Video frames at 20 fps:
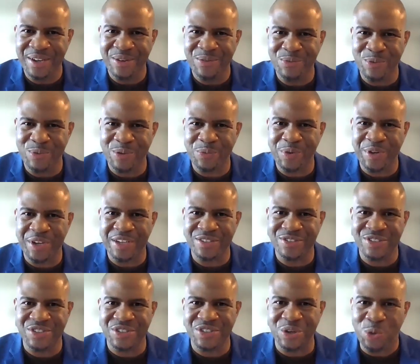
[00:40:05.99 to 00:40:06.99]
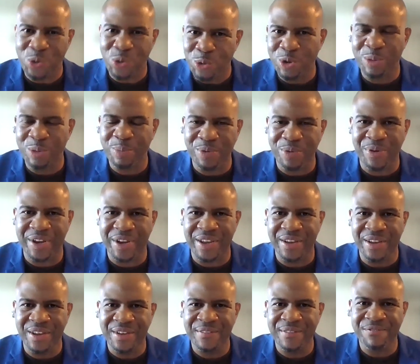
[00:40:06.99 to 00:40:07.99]
When we just incorporate
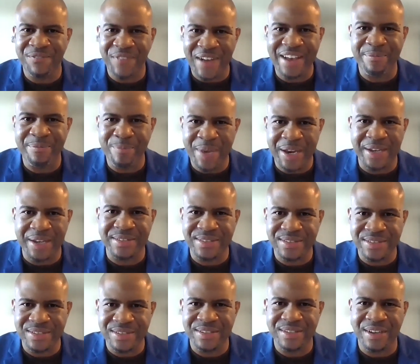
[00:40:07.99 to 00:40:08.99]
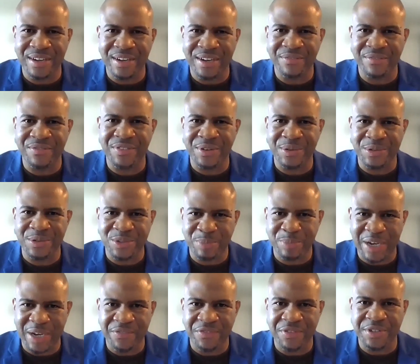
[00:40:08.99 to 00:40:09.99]
5 minutes of those
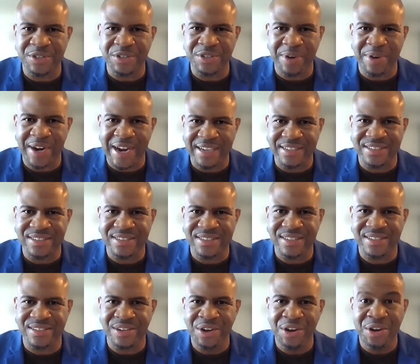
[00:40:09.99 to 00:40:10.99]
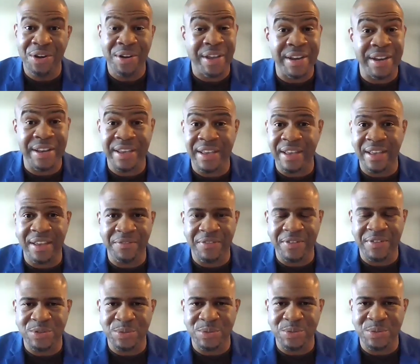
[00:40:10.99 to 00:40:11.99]
mindfulness practices. And
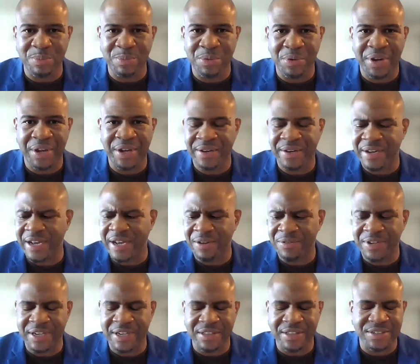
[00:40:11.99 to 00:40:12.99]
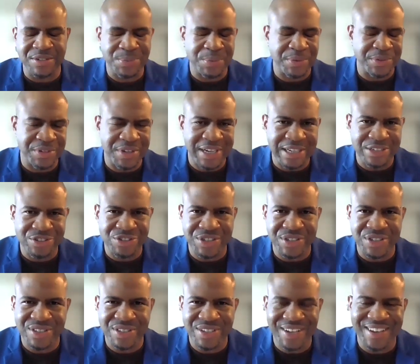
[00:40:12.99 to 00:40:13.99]
even to a point now, Nicholas, we're actually
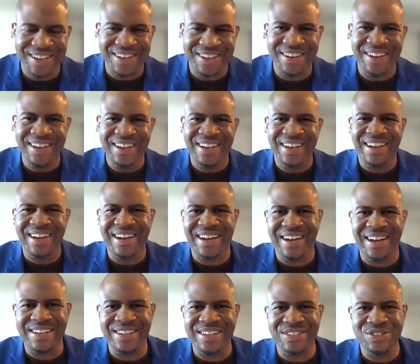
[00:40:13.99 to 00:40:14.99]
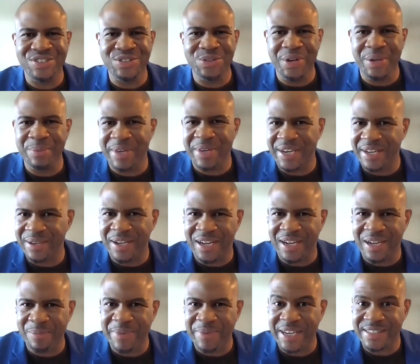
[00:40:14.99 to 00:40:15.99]
seeing
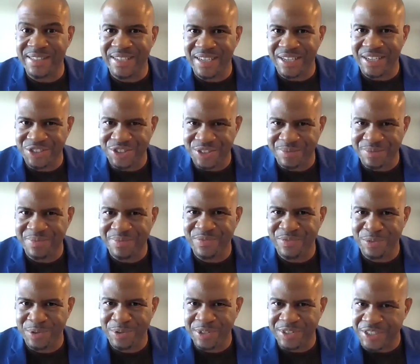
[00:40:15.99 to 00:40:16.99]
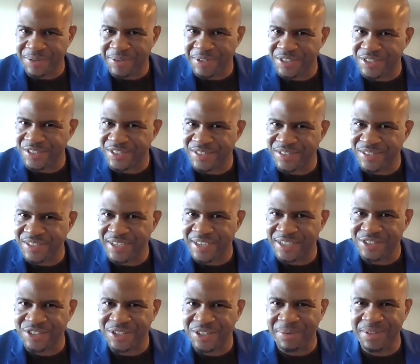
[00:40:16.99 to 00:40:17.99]
meditation for Generation Z
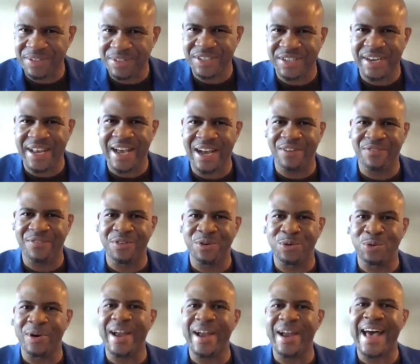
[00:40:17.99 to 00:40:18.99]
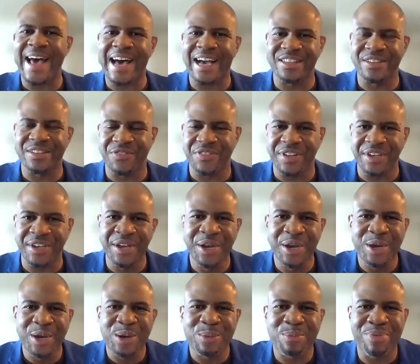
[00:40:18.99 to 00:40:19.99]
and Generation Alpha who are actively
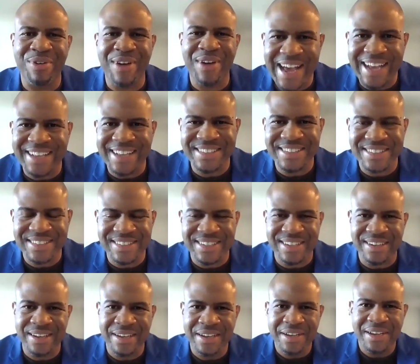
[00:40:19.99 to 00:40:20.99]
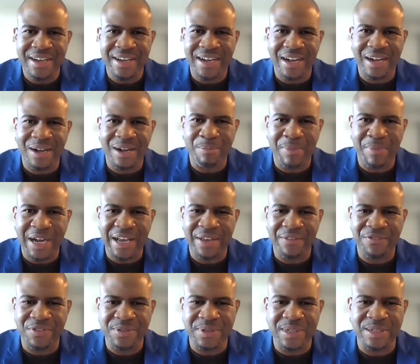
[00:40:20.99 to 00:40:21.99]
practicing
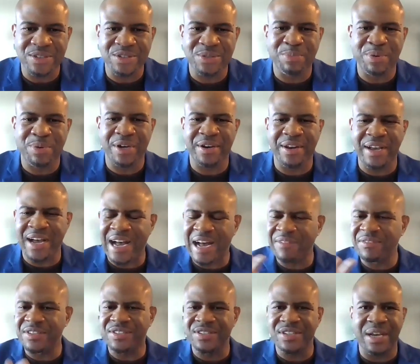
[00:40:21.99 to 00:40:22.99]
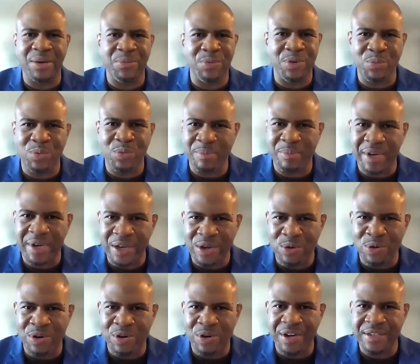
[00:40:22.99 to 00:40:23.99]
mindfulness. But obviously, I would want my
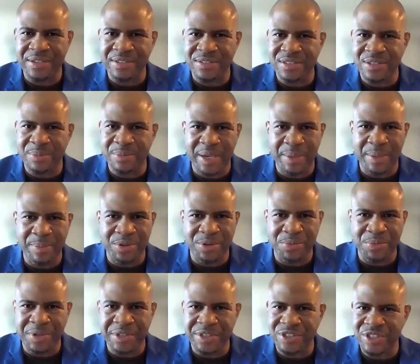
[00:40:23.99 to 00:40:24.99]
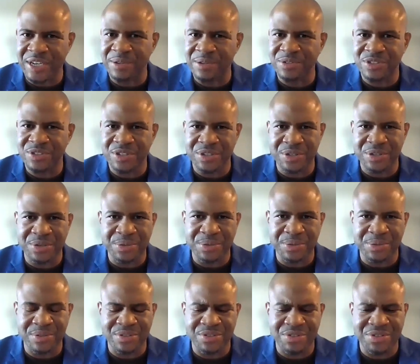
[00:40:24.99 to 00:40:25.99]
audience to be able to reach out to
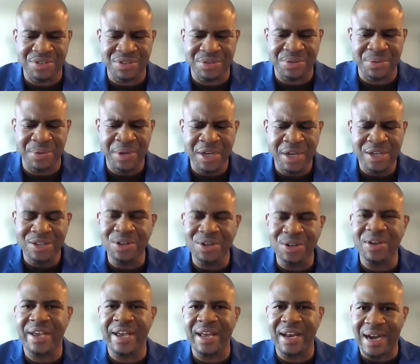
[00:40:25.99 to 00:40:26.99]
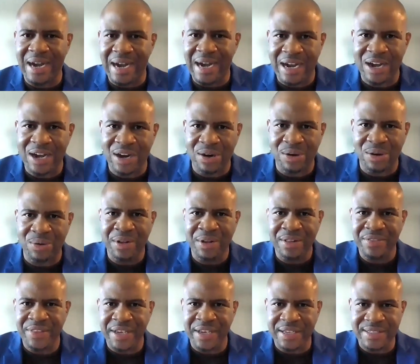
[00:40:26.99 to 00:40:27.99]
you to look at how
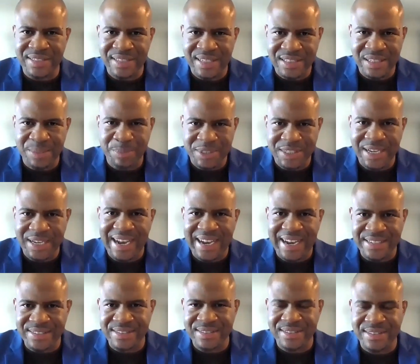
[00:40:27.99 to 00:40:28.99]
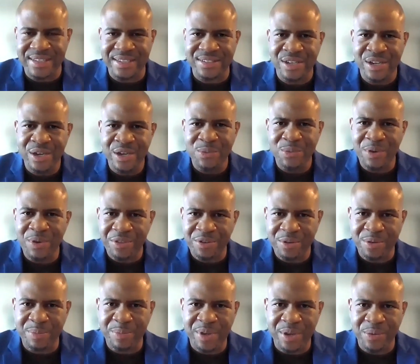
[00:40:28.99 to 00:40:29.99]
they can systematize this, whether
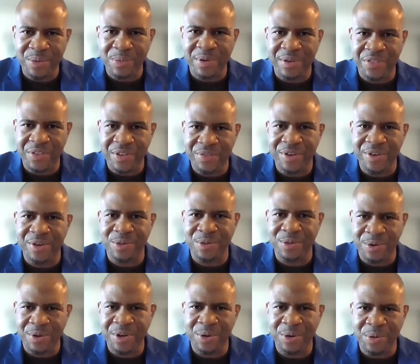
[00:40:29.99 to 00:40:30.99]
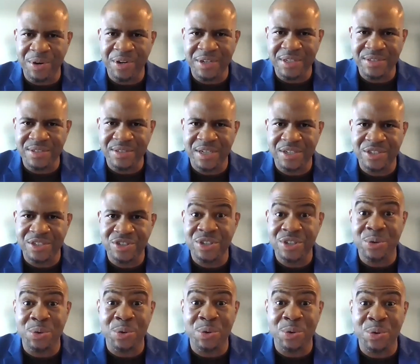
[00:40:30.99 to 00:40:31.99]
it be within their learning organization
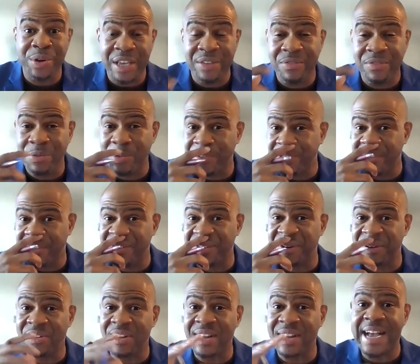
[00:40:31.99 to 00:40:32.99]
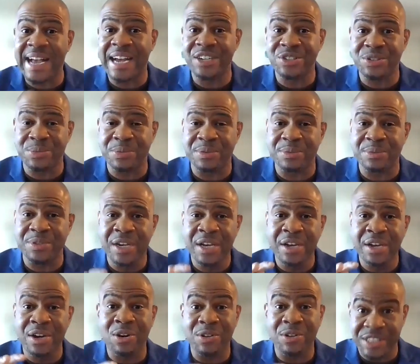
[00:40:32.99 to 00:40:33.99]
or even within their classrooms
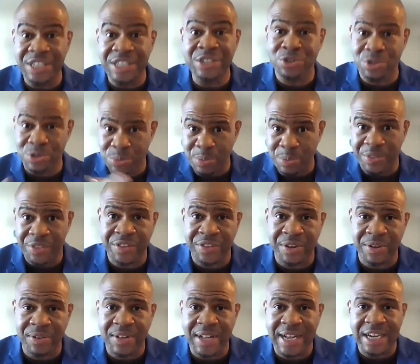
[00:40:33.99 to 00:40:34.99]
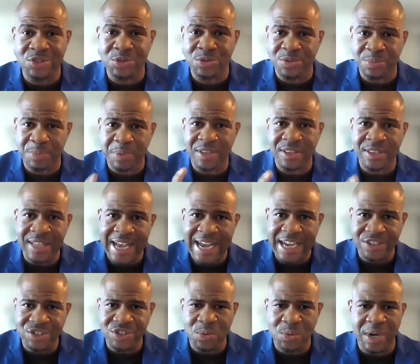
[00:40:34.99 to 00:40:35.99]
or teachers within their classrooms. But
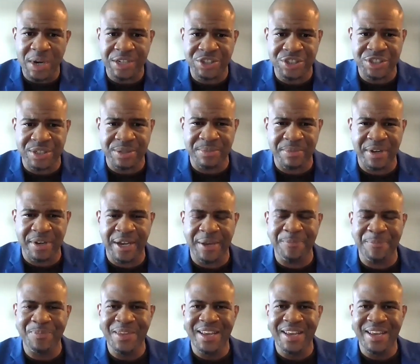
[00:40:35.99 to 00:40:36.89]
last question, right?